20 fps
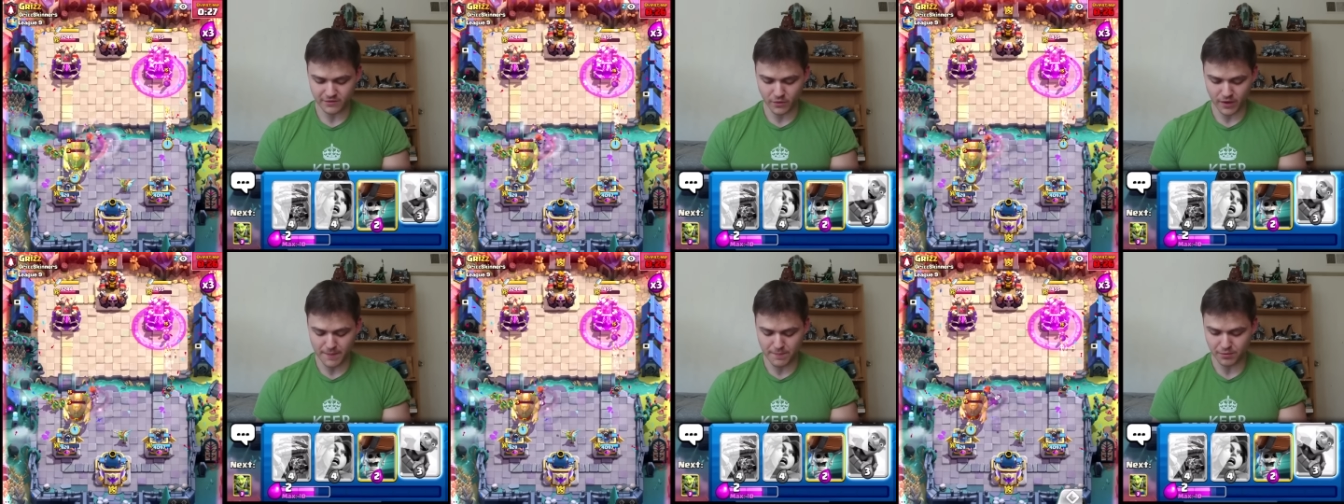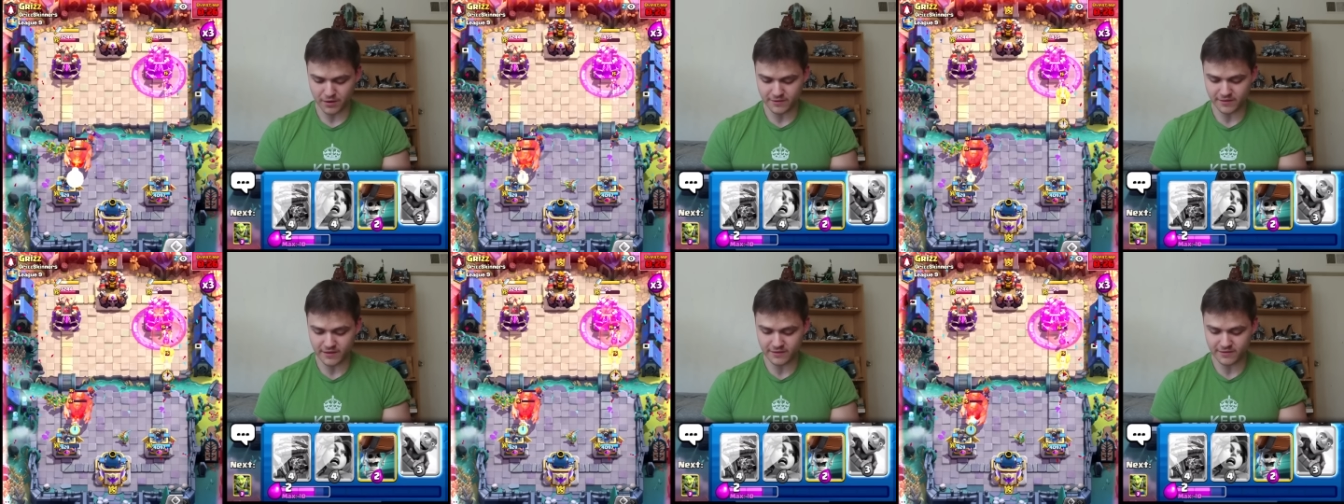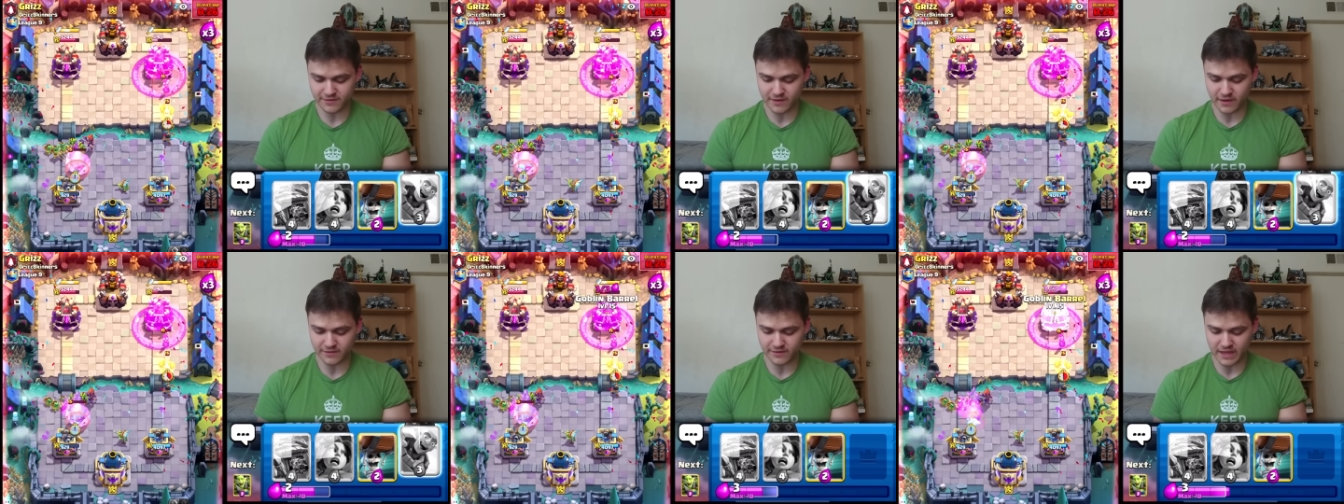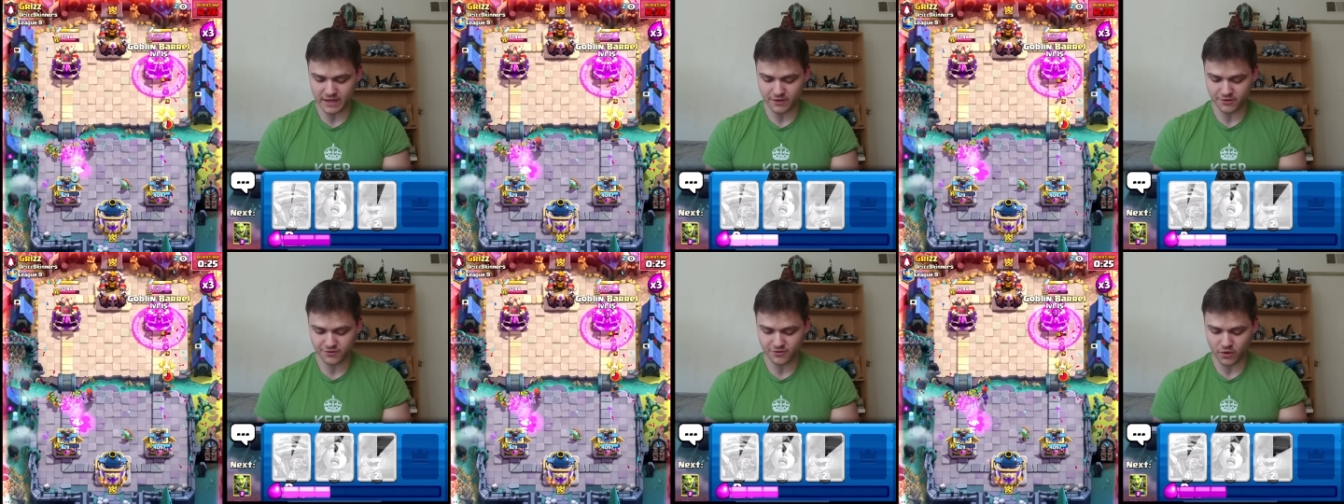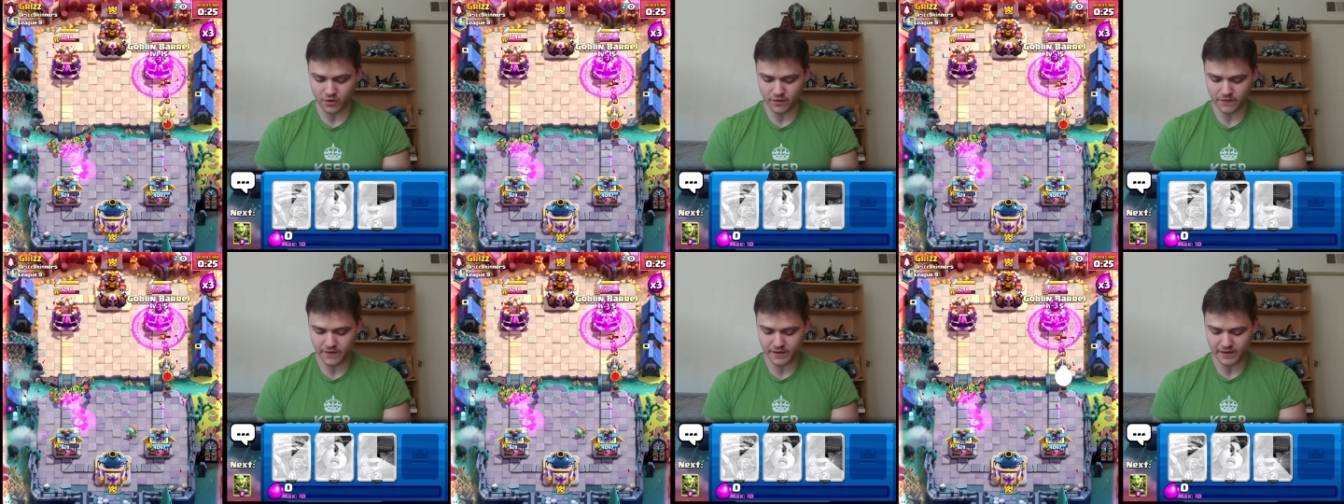Okay, Princess does get a
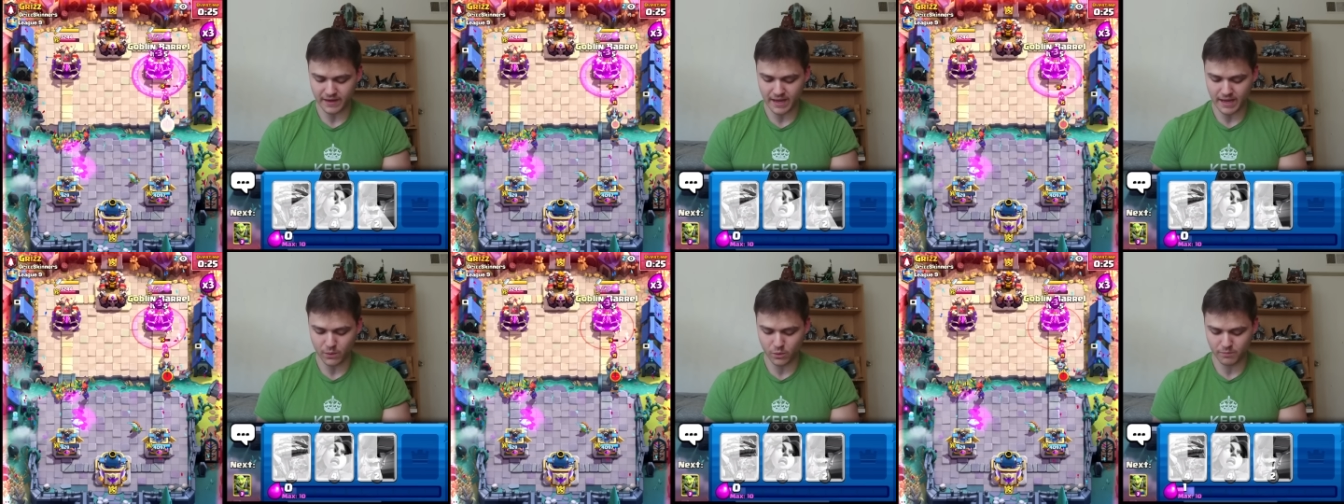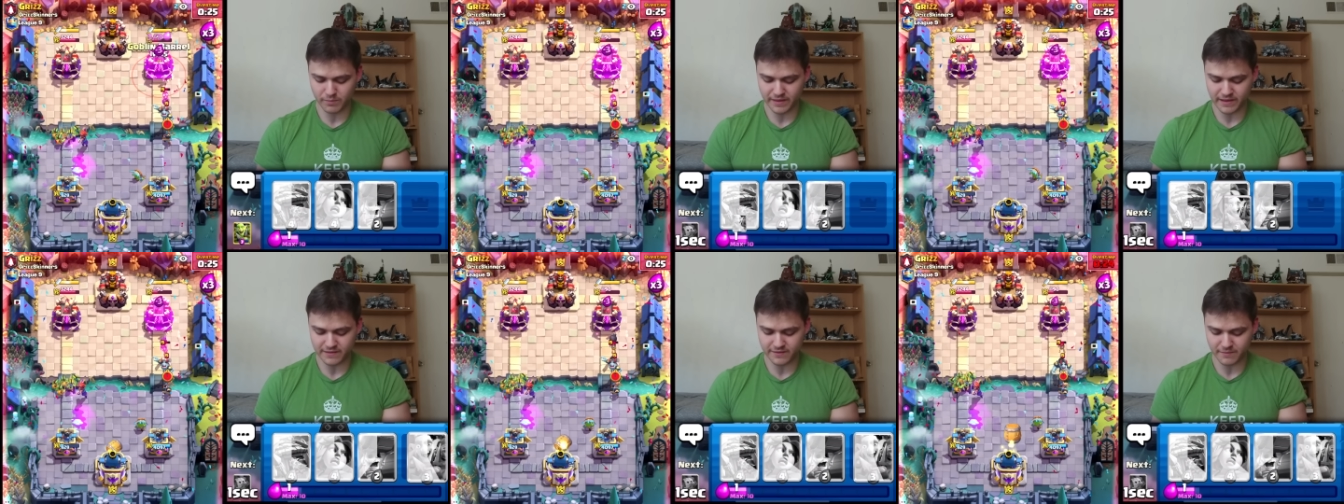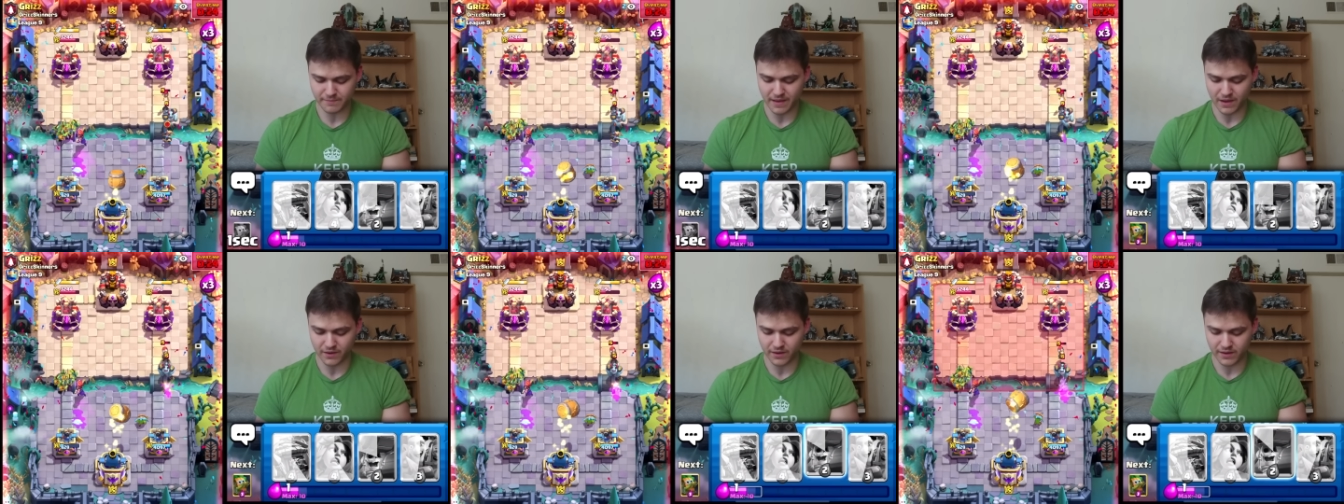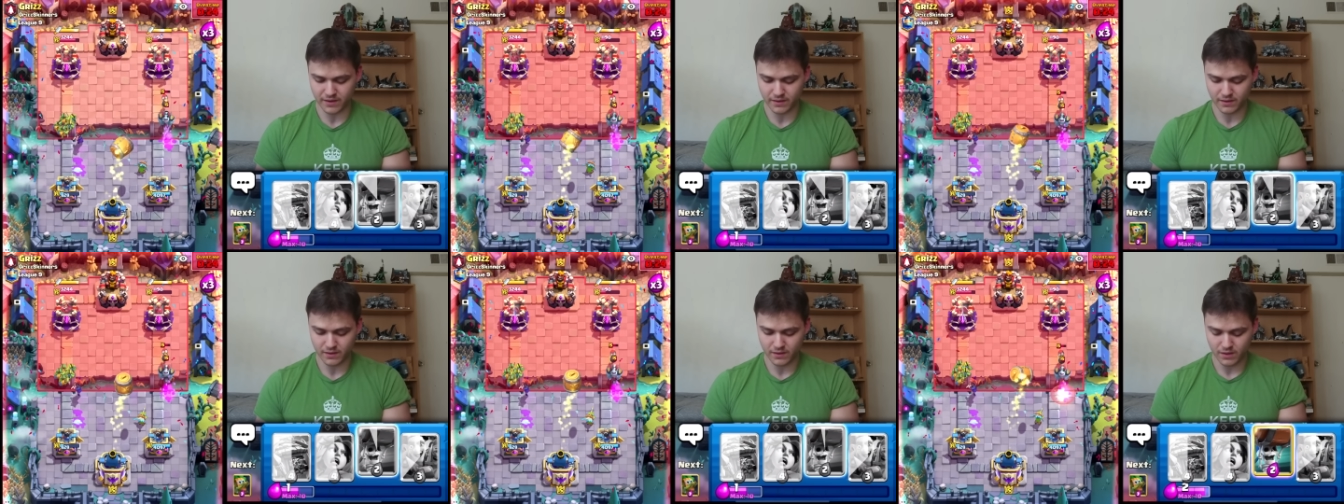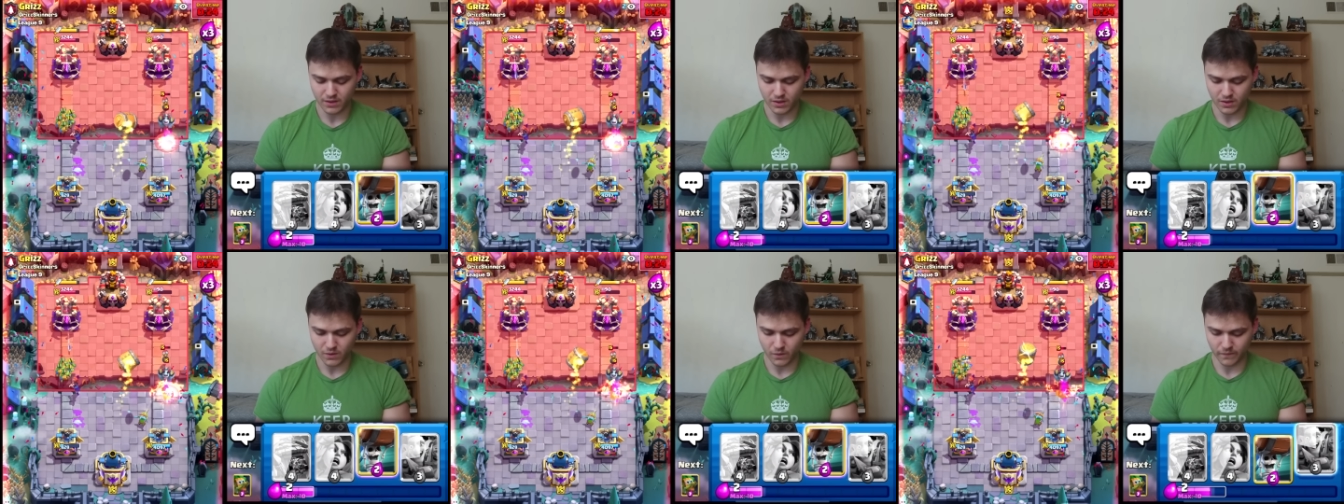shot on the tower, but that's about it.
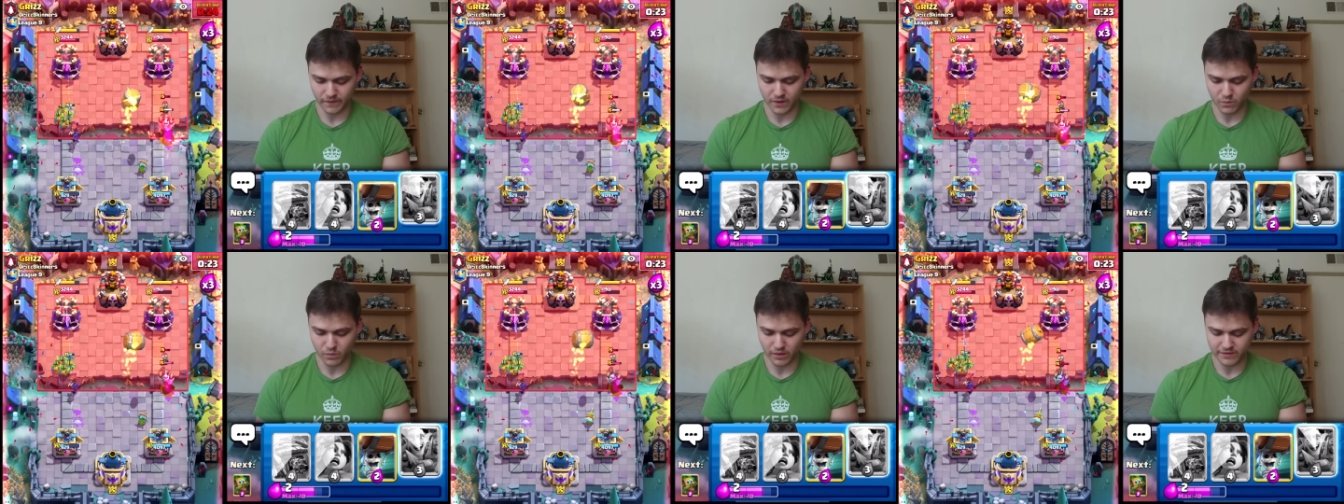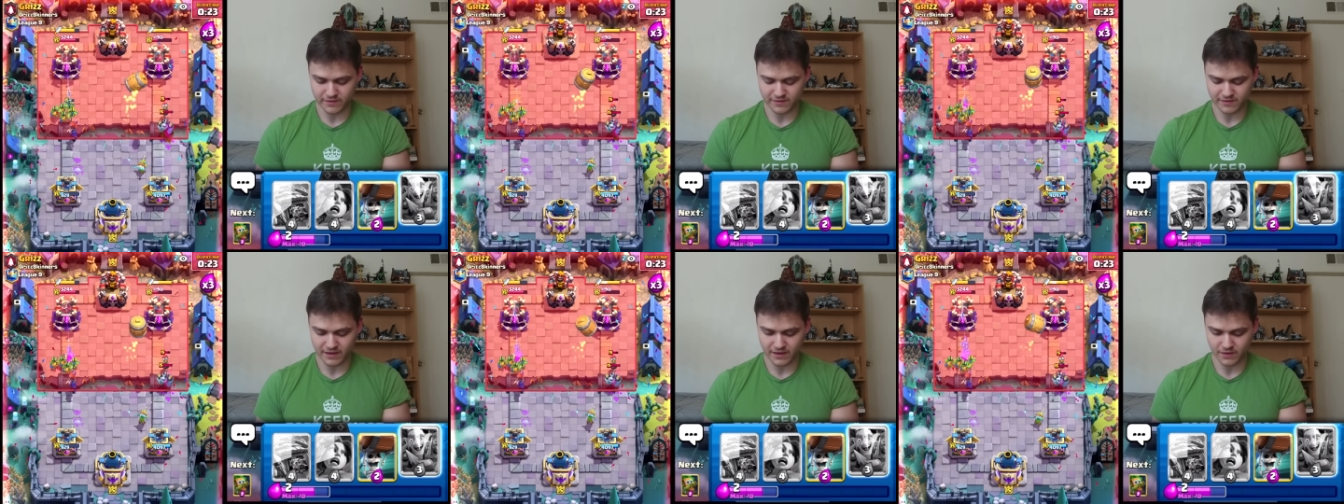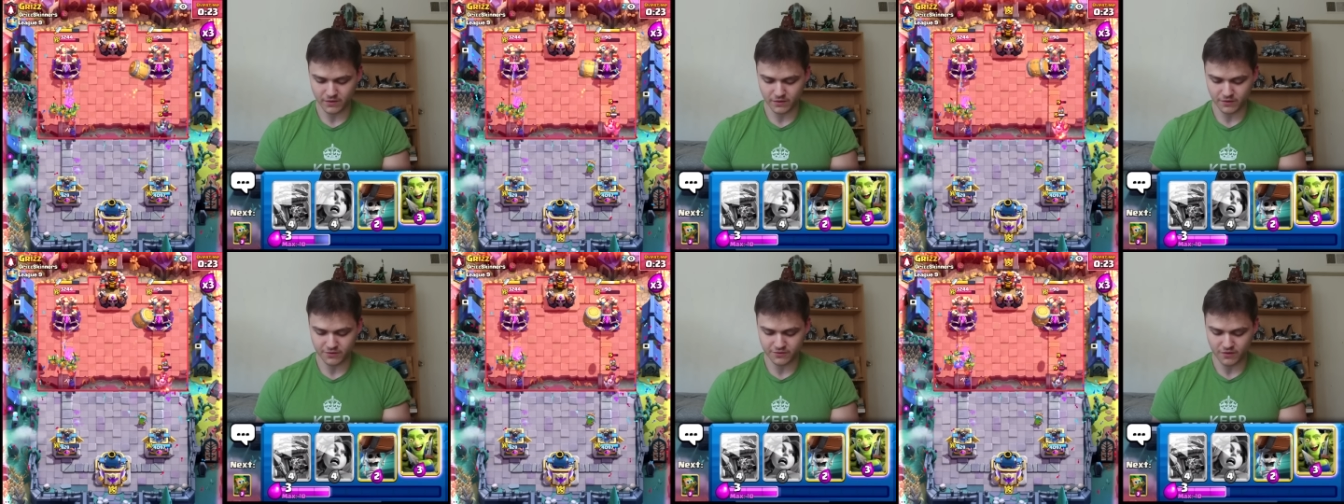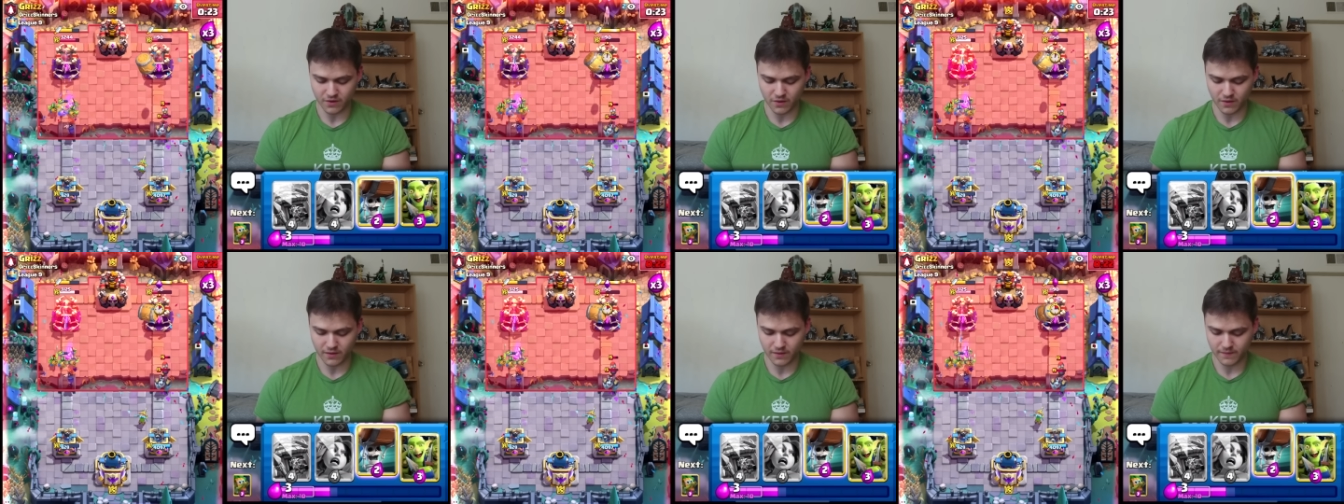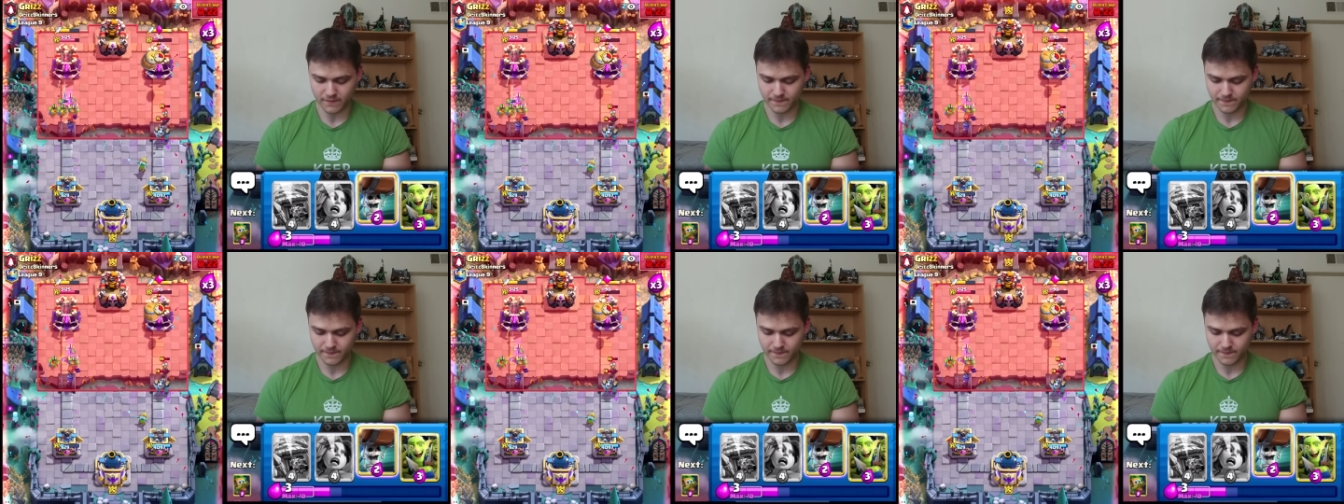Only 1 singular shot.